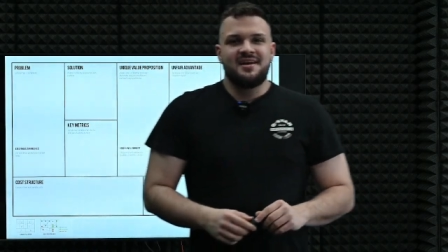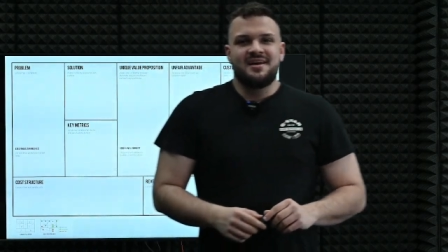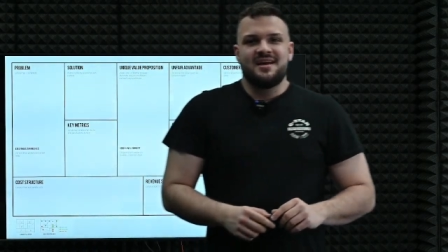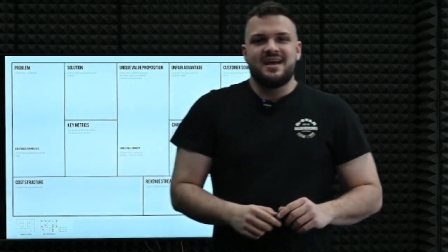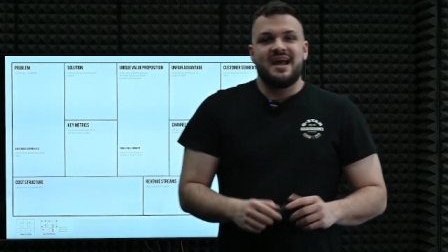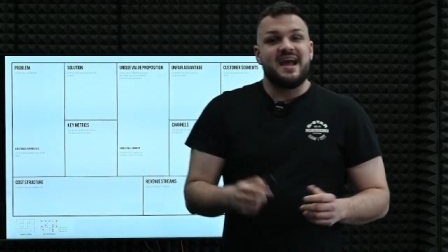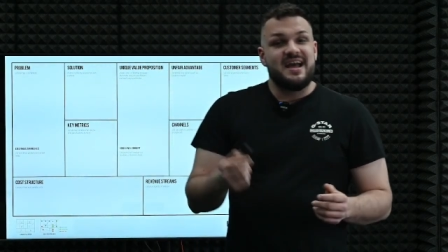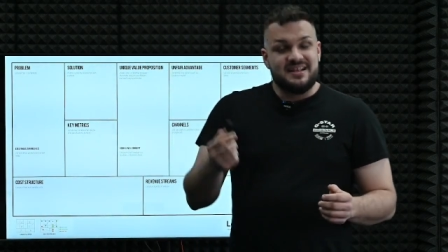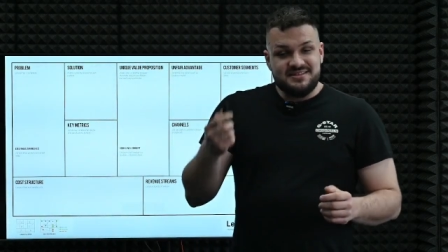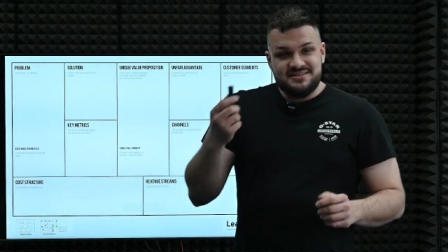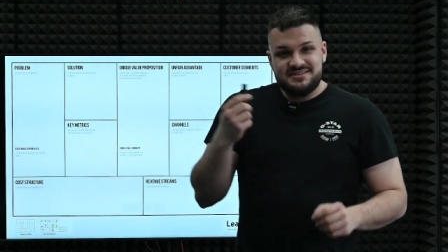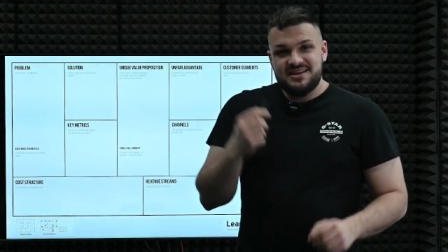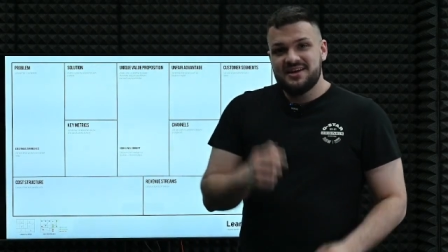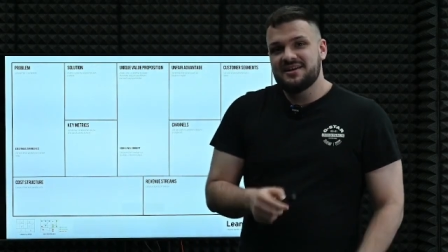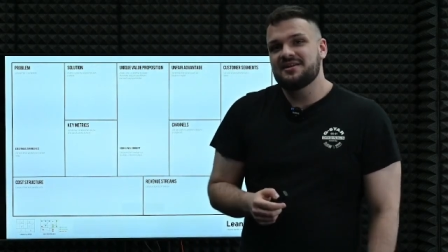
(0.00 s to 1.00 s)
And
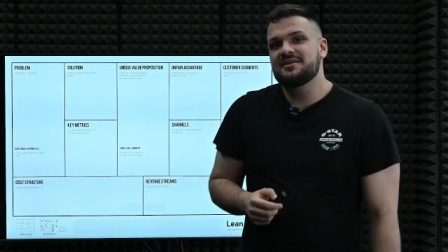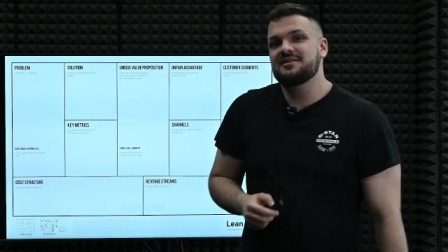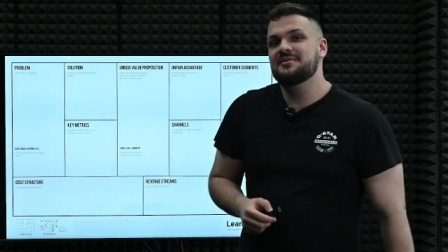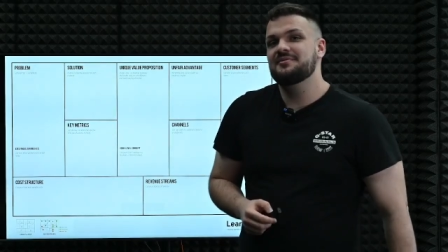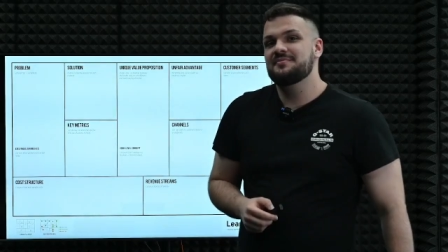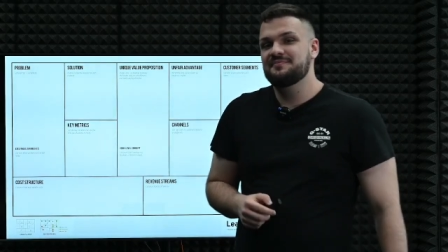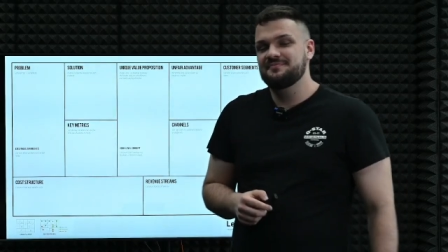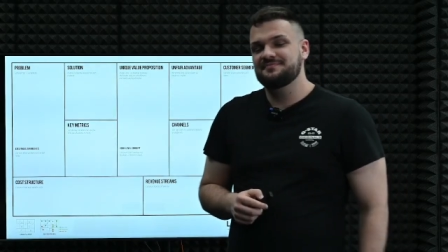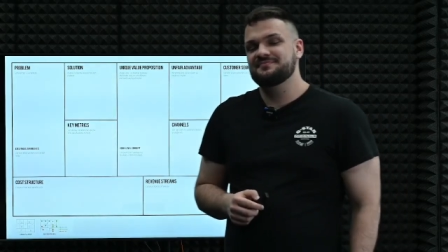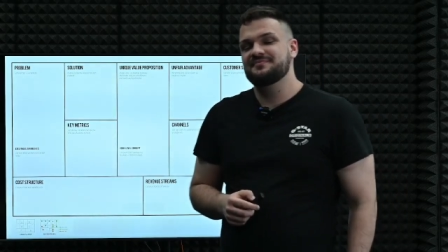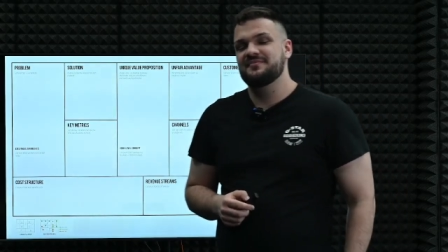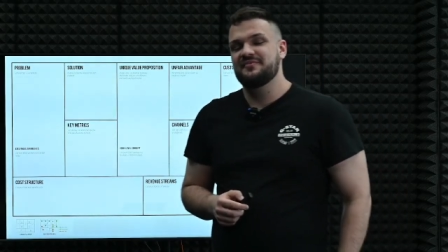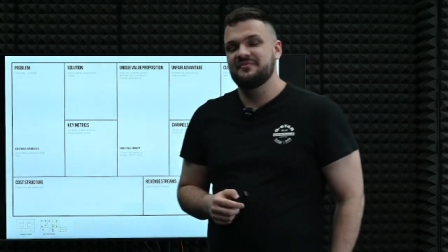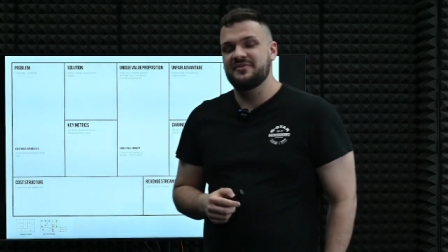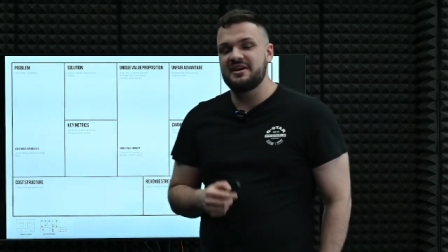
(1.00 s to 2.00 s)

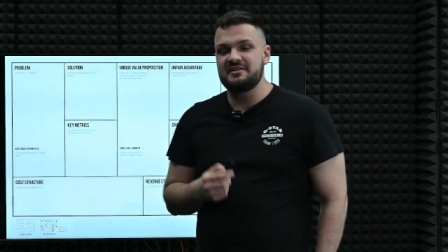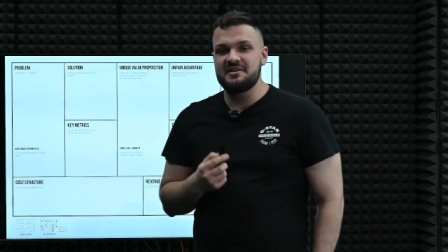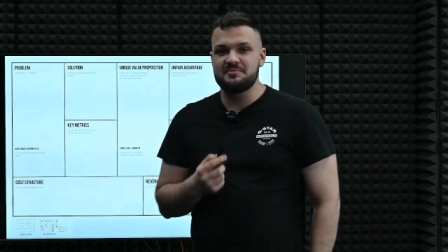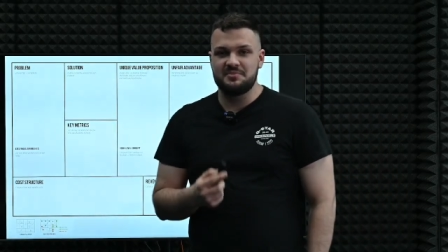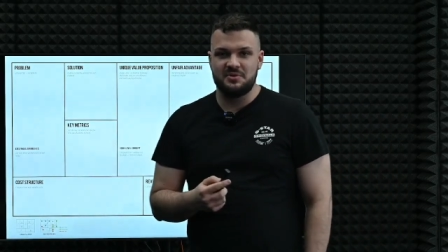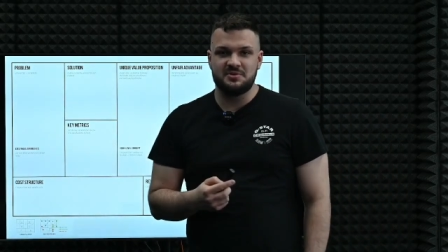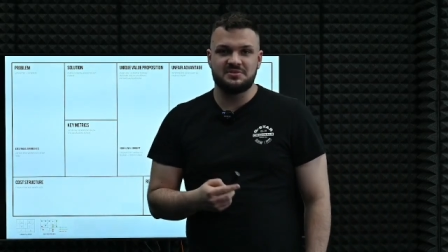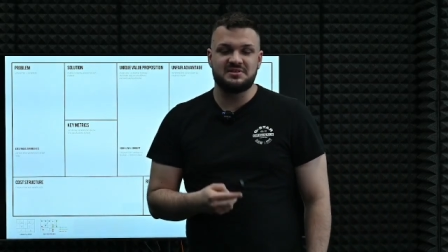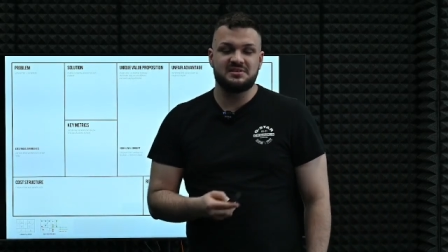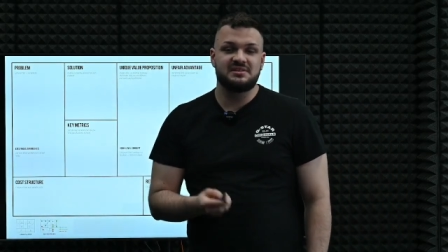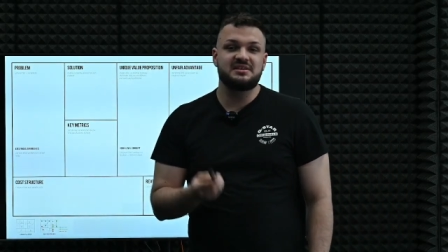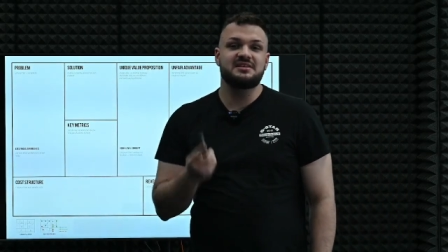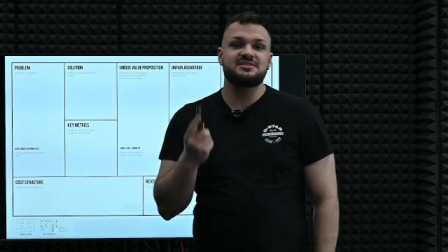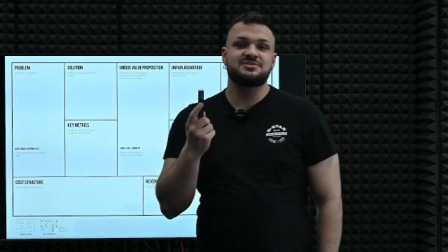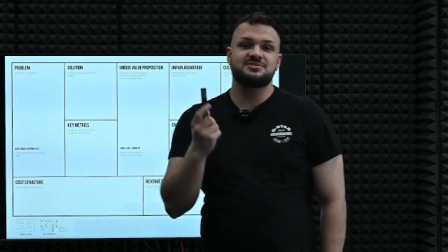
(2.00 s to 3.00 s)
very
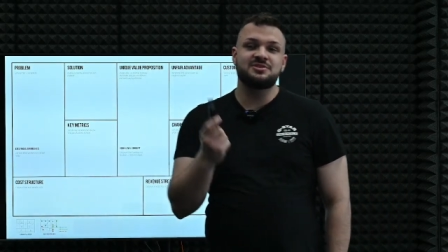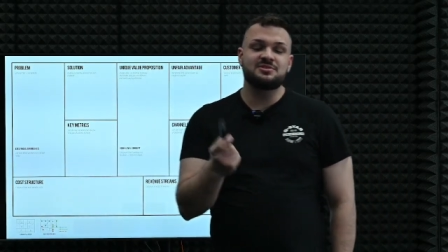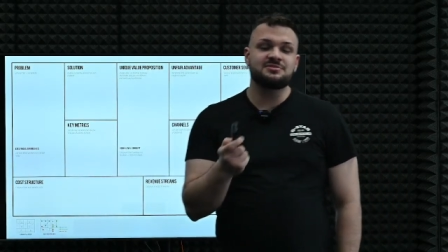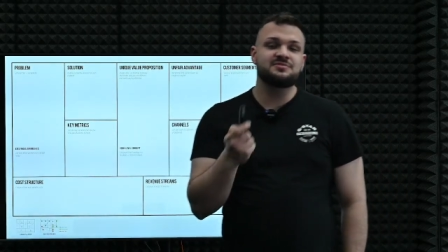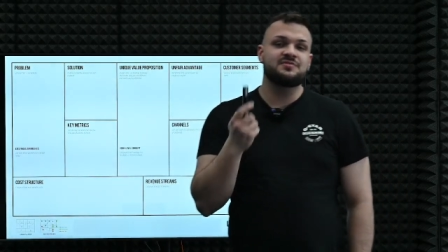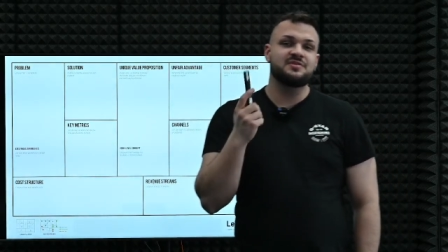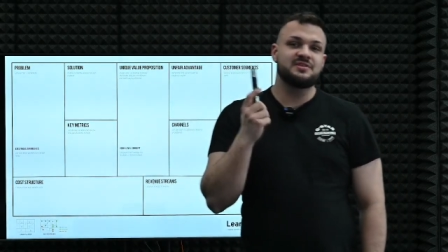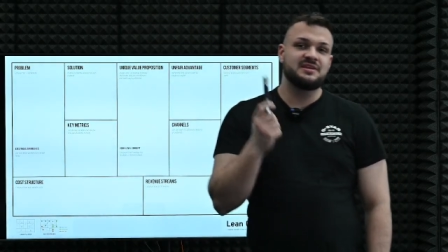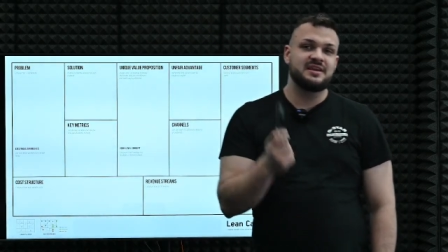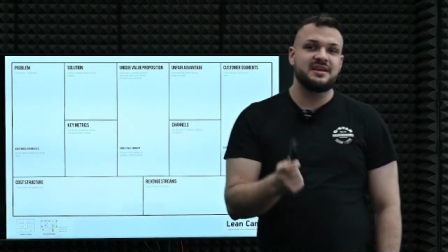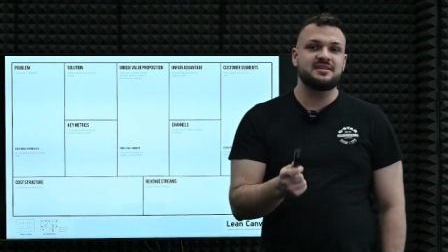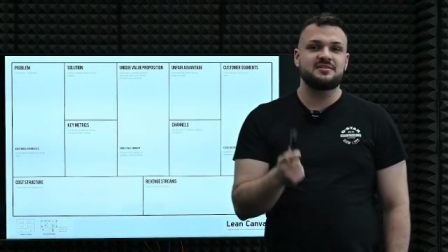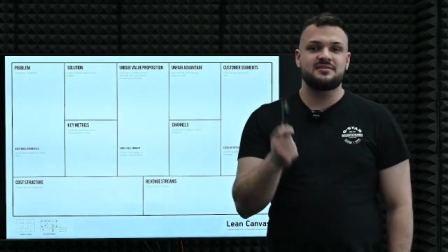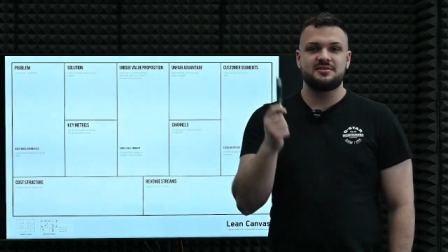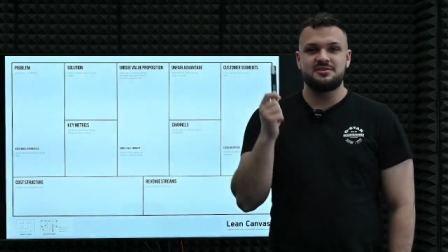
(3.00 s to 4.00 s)
importantly, don't
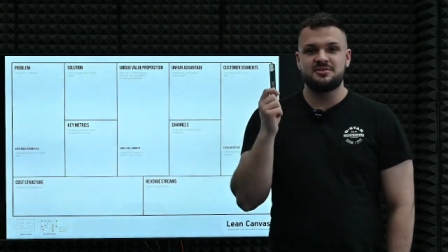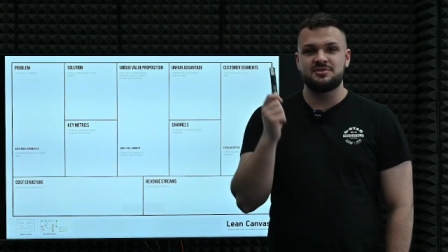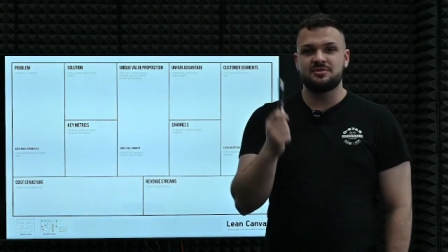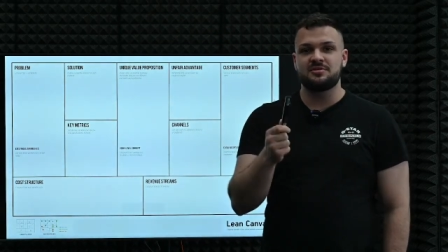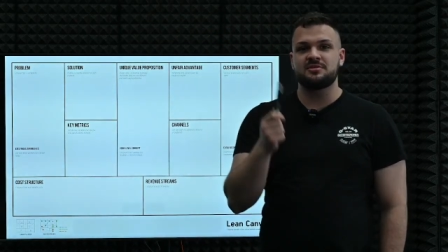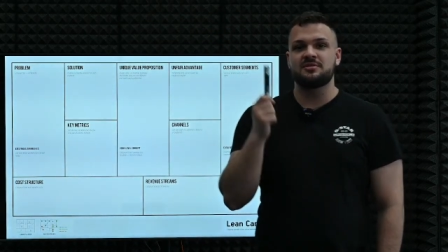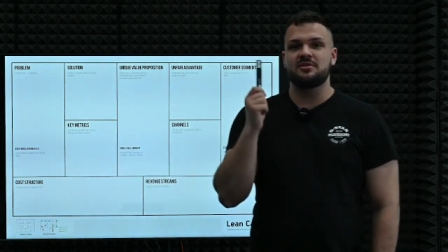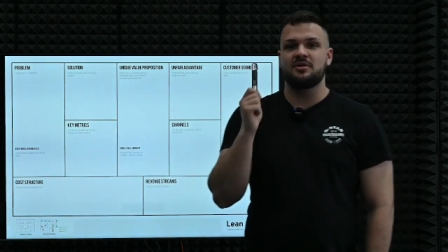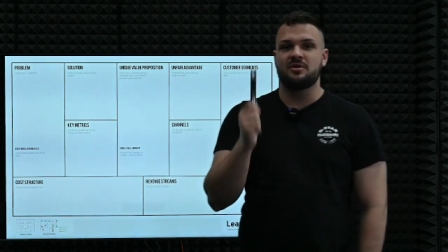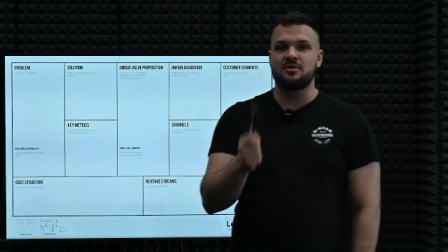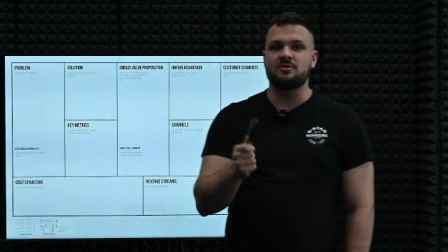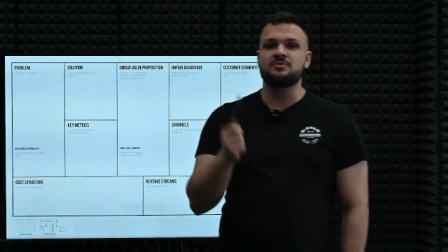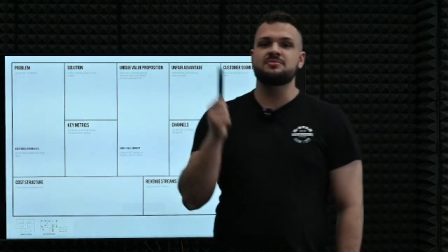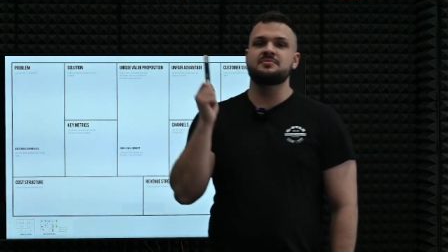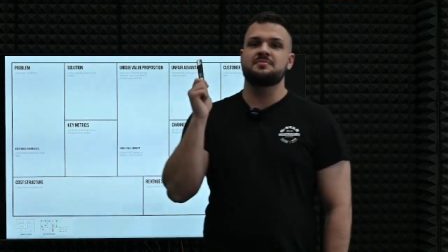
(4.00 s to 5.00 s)
forget your
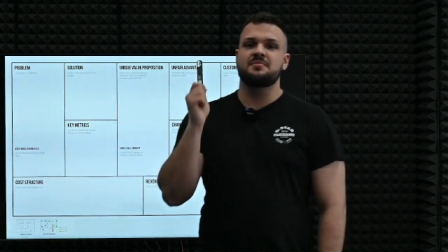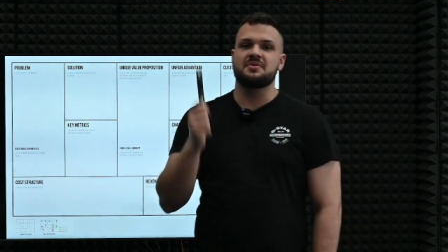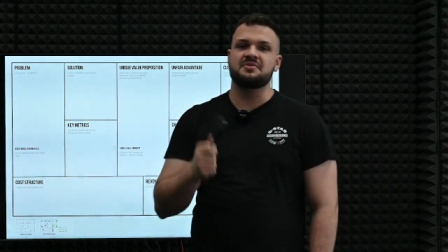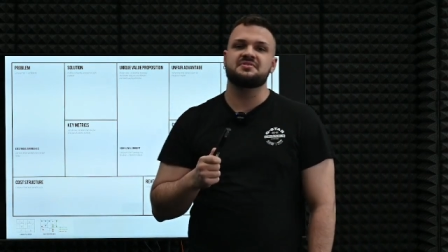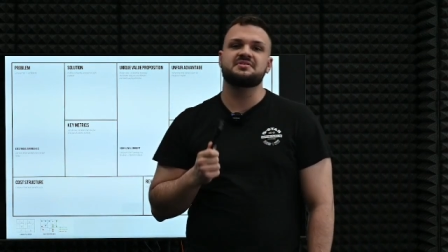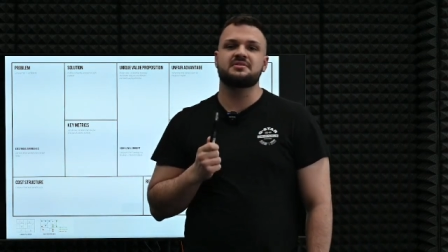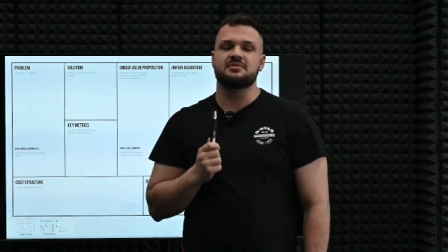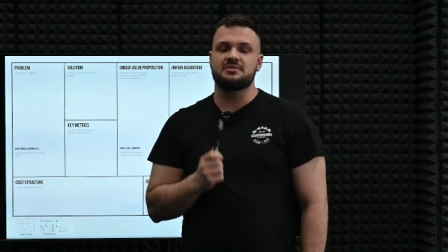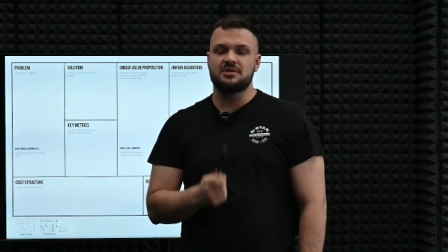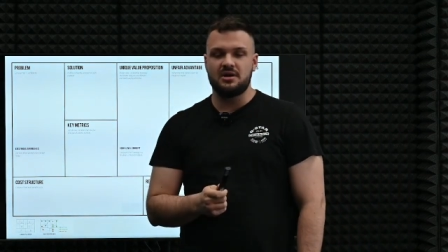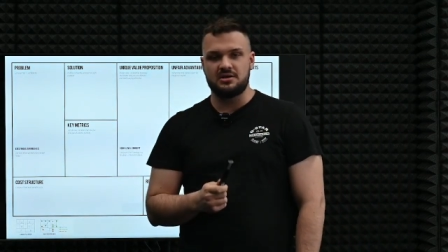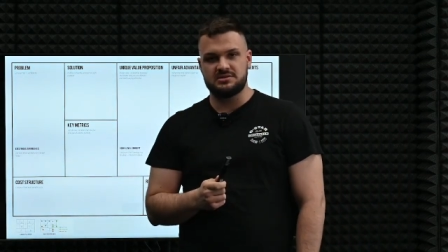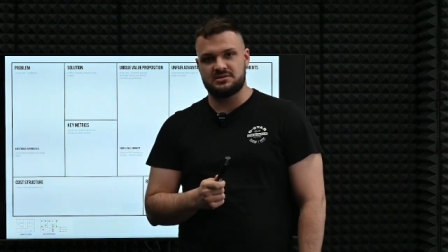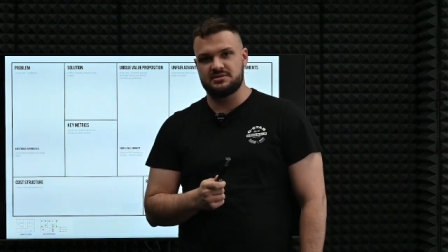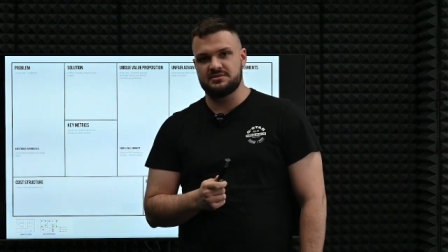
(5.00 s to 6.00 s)
own personal cost.